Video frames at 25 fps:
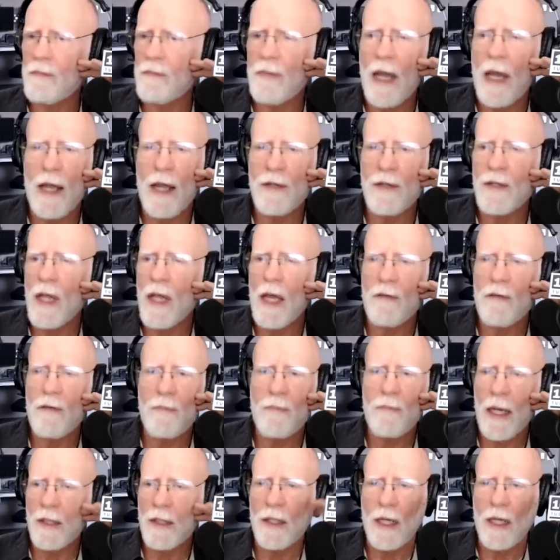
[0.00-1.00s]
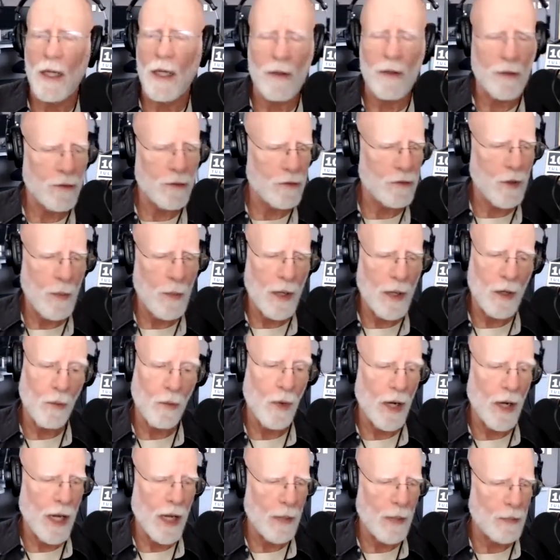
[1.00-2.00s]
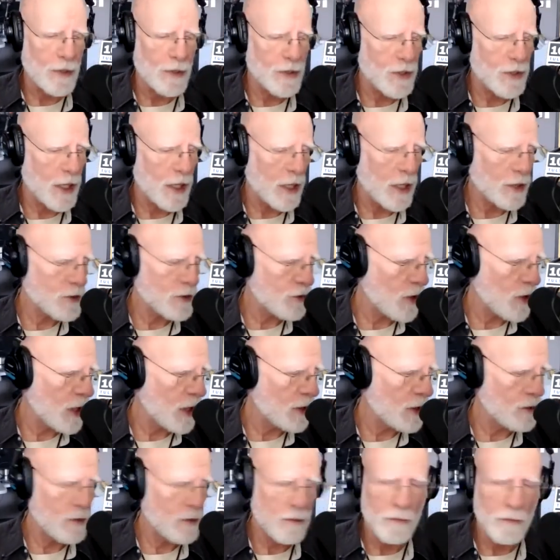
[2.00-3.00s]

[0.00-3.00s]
guy's life back together, no matter what happens next, right?